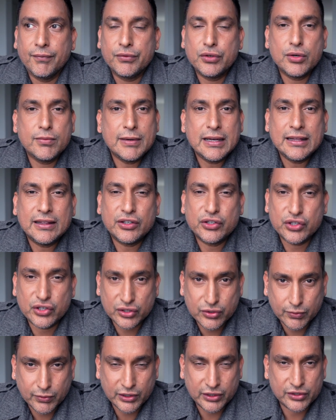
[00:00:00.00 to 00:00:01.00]
to me they're
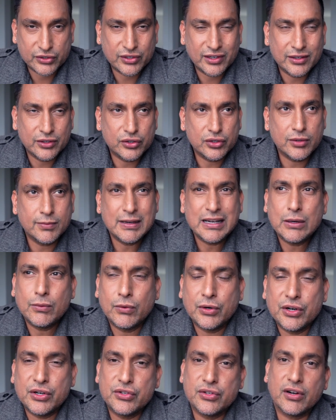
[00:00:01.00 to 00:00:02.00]
just words and to me
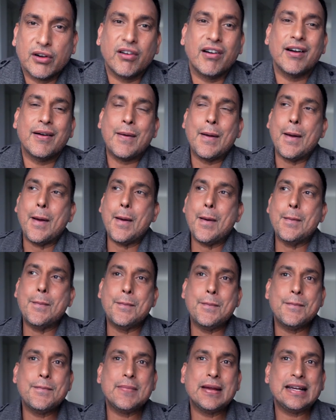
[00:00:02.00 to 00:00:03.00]
words are
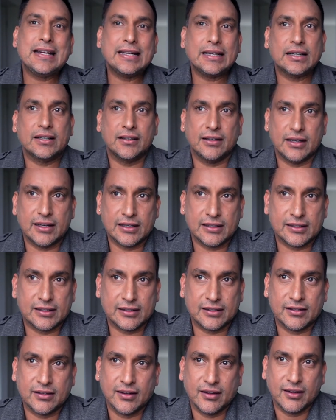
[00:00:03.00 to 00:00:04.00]

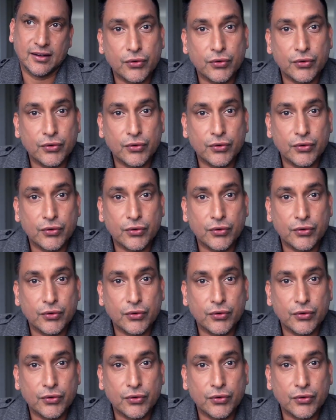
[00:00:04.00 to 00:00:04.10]
meaningless.